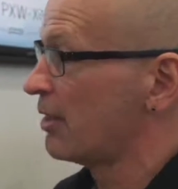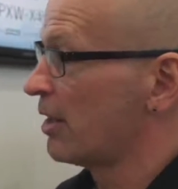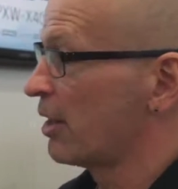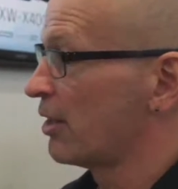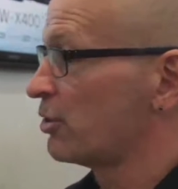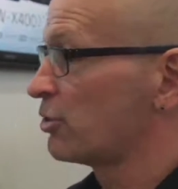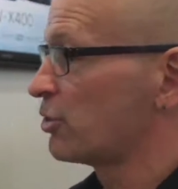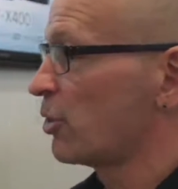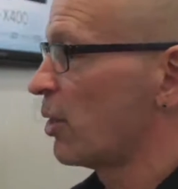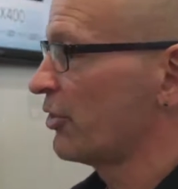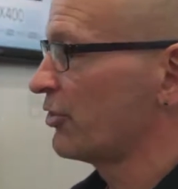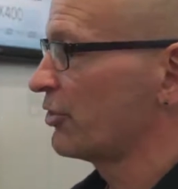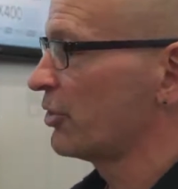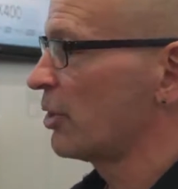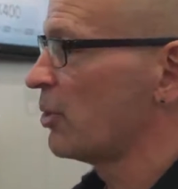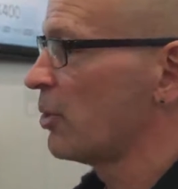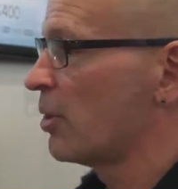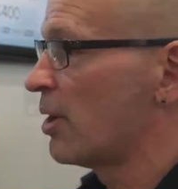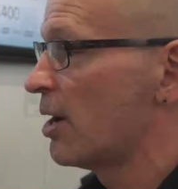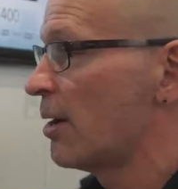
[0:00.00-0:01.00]
Now there's
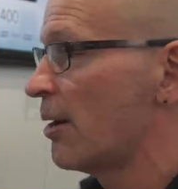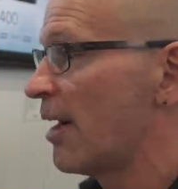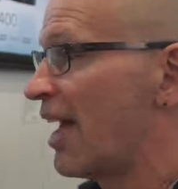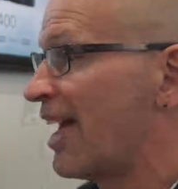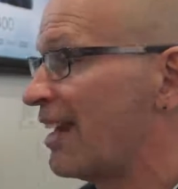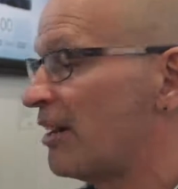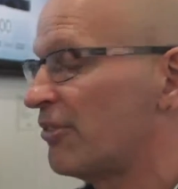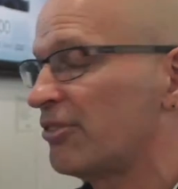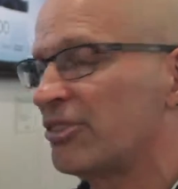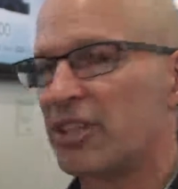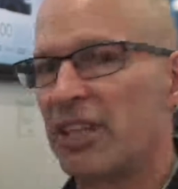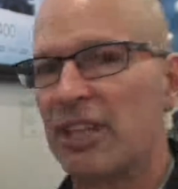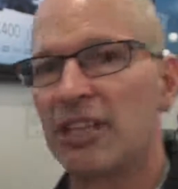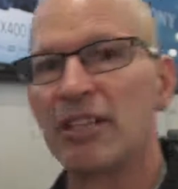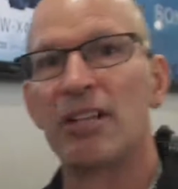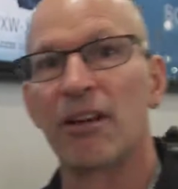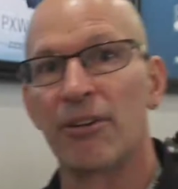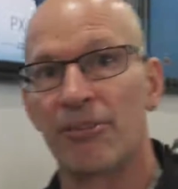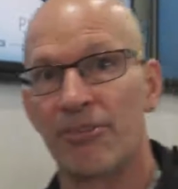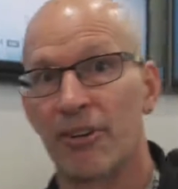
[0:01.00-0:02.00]
also NFC,
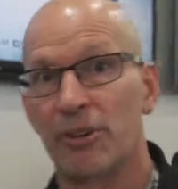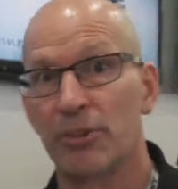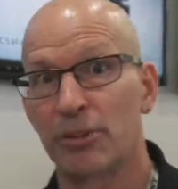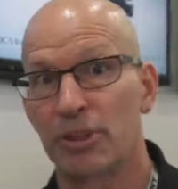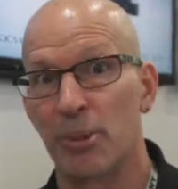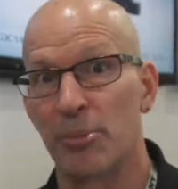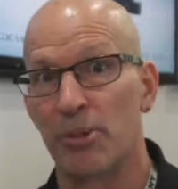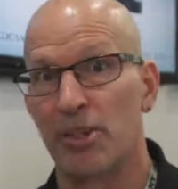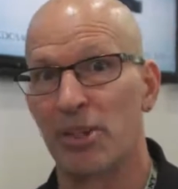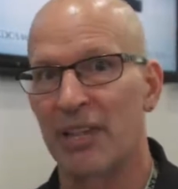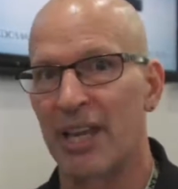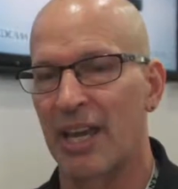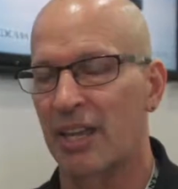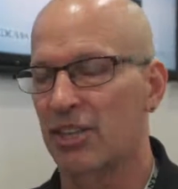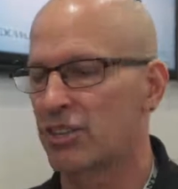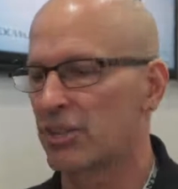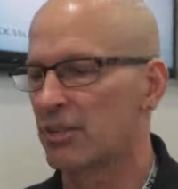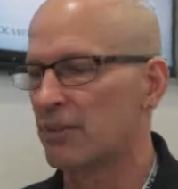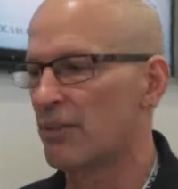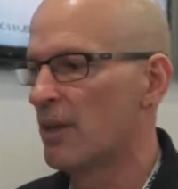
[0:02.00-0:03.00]
near field
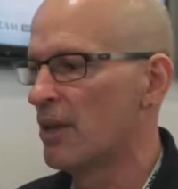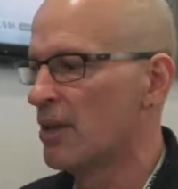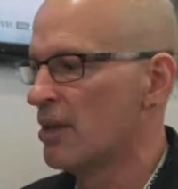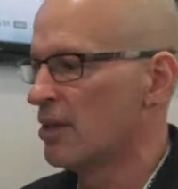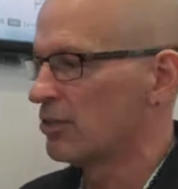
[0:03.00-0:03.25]
communication,